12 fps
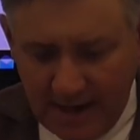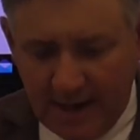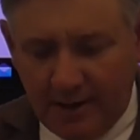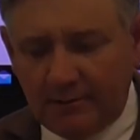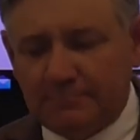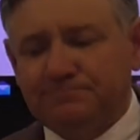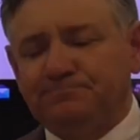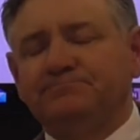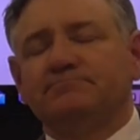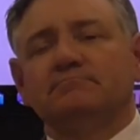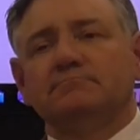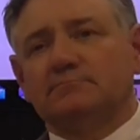now,
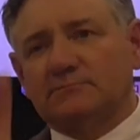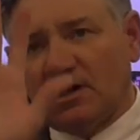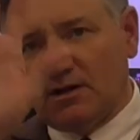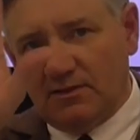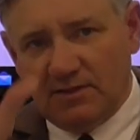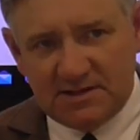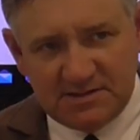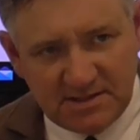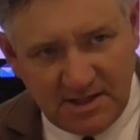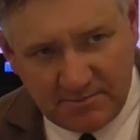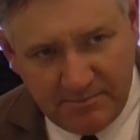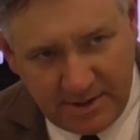let's
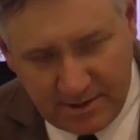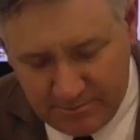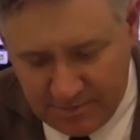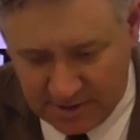think bigger